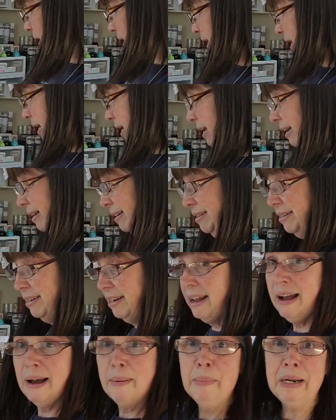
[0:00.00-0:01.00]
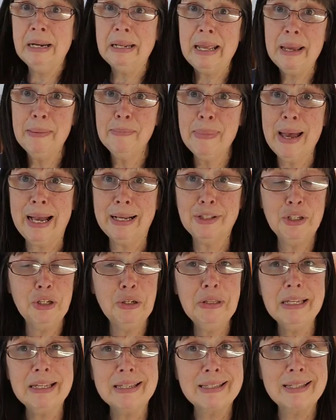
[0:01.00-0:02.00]
And I'm going to get back to
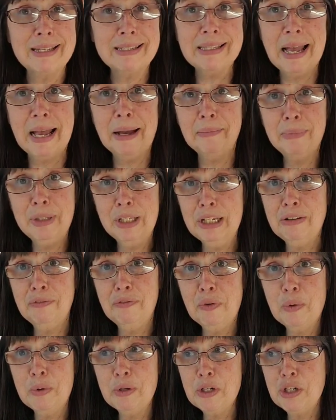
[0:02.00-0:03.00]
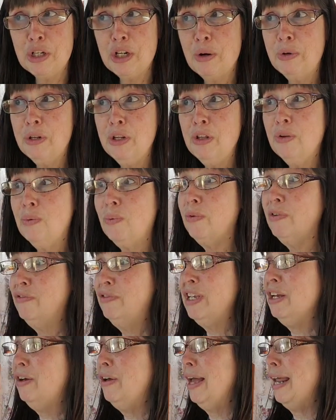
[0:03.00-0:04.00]
this because I'm looking forward to showing you the
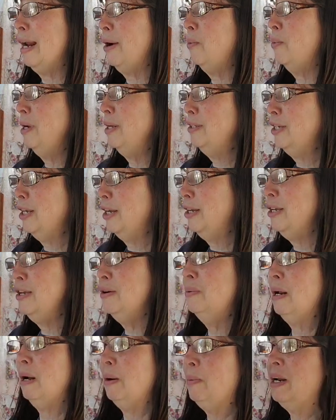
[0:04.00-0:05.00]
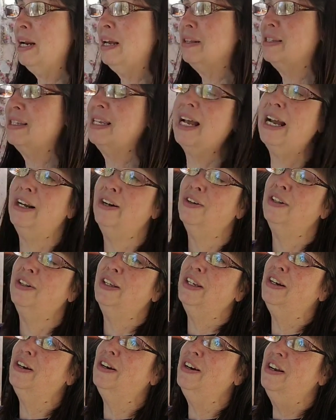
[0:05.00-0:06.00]
reveal. And I will tell you, when I went outside
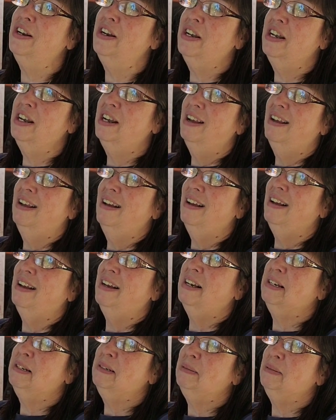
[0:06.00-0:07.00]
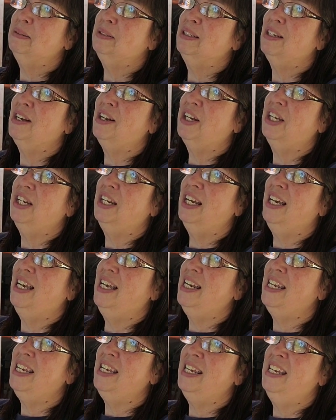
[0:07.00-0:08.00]
earlier, uh, I was talking to
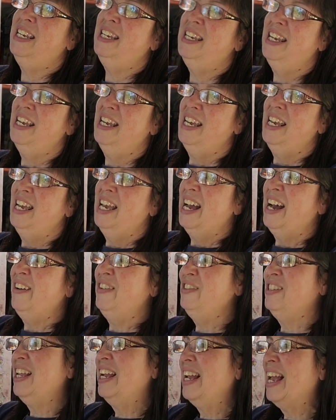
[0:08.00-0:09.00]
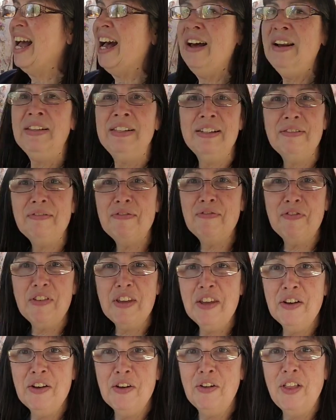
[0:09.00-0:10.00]
Honey, I was like, how does it
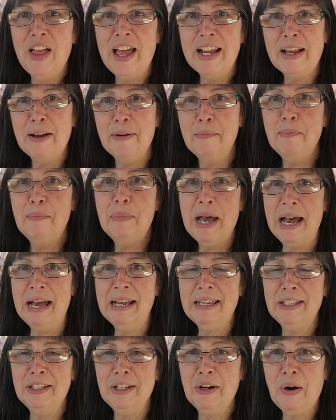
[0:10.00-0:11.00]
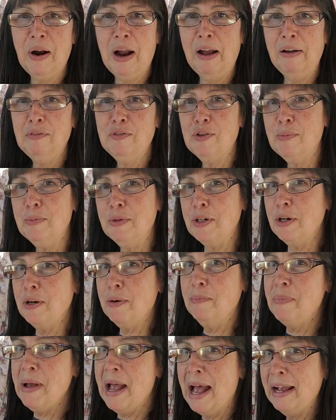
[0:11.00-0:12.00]
feel like I'm back in the craft room and you're
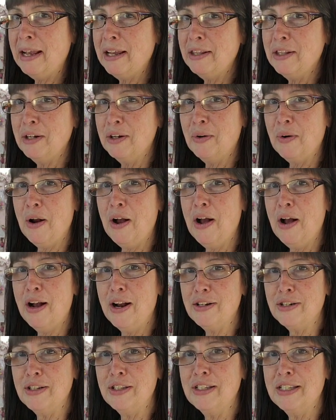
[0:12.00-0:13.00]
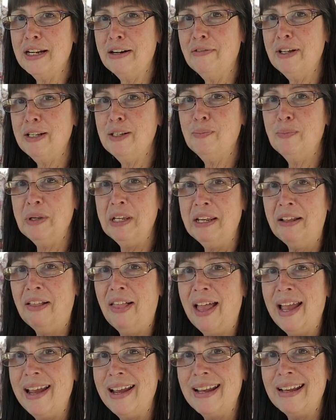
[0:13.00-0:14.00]
back in the garage instead of us being
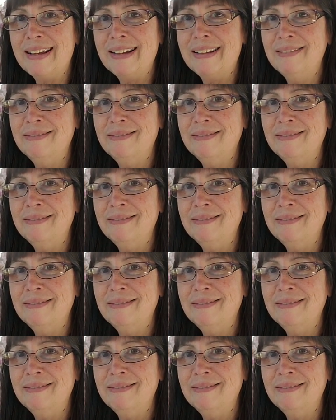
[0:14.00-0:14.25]
like,